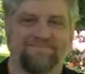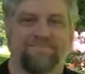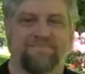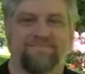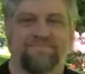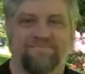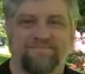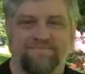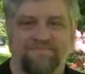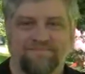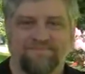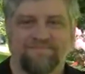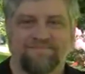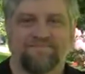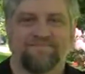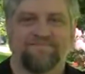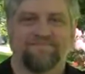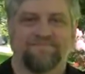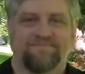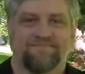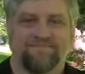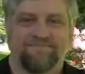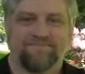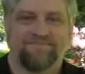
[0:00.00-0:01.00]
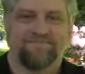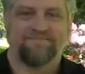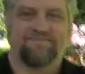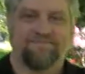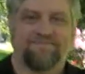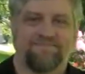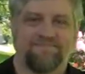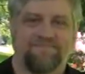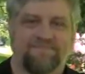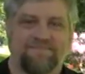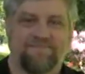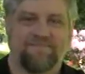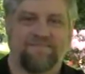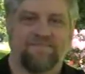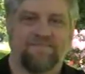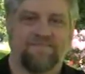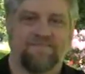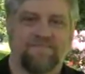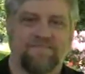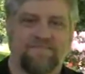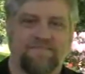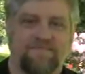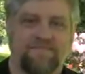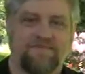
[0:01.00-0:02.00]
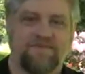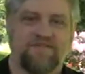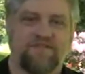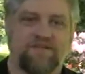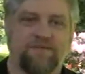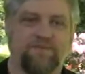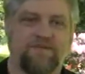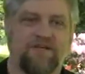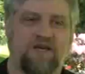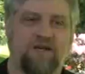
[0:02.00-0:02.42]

All right. Well, Keith?